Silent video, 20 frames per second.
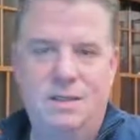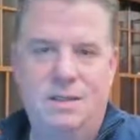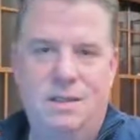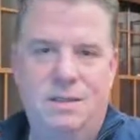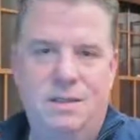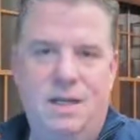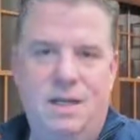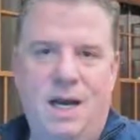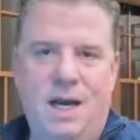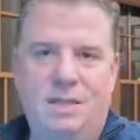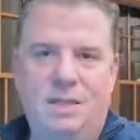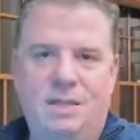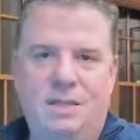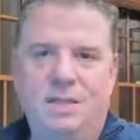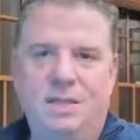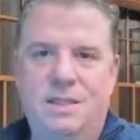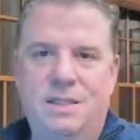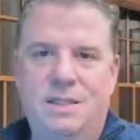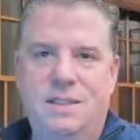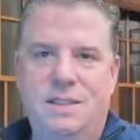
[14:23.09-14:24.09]
So the
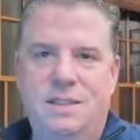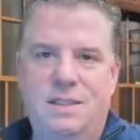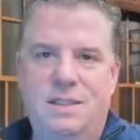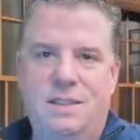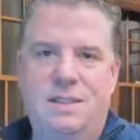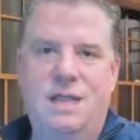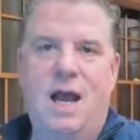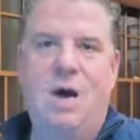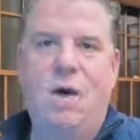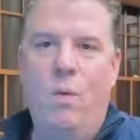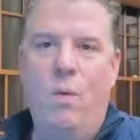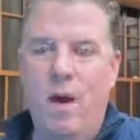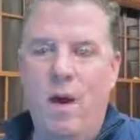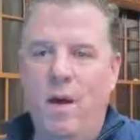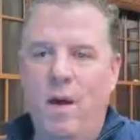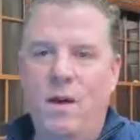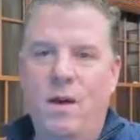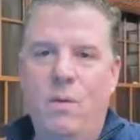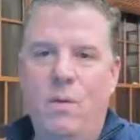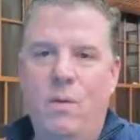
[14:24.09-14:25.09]
consciousness is how
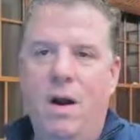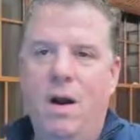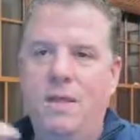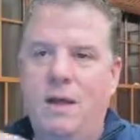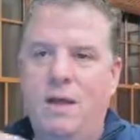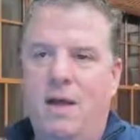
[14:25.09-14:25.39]
aware you are.